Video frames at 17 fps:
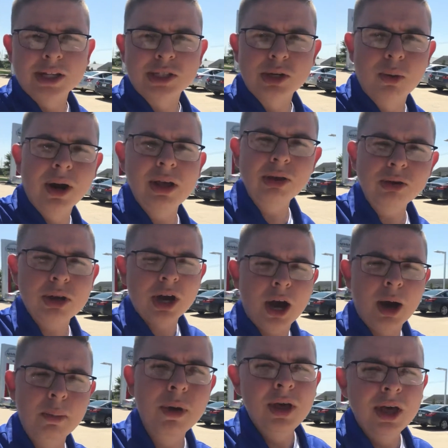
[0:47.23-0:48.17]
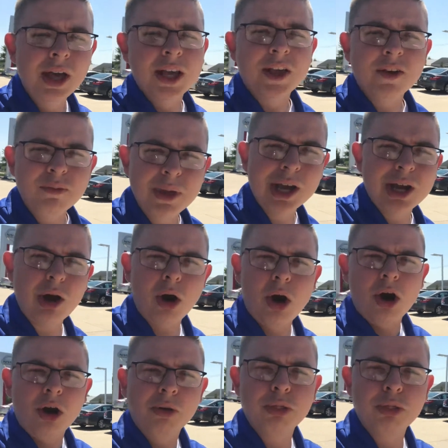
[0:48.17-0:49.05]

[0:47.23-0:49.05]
So why don't you come, give me a call,